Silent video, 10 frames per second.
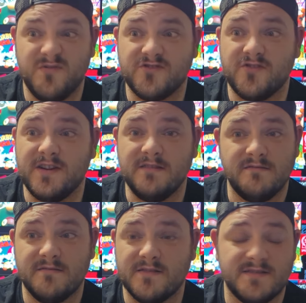the screen
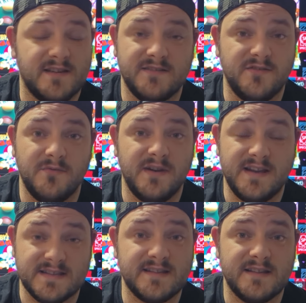because I don't know what it
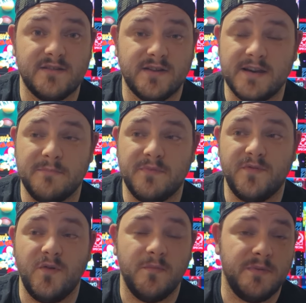is. I did look it up
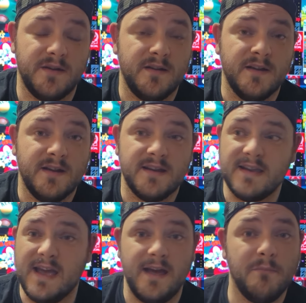before, but
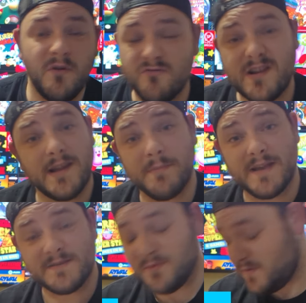I'm not really a
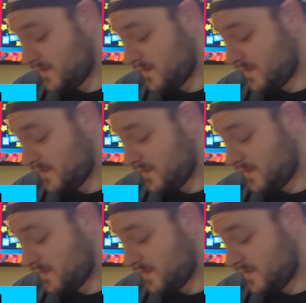baseball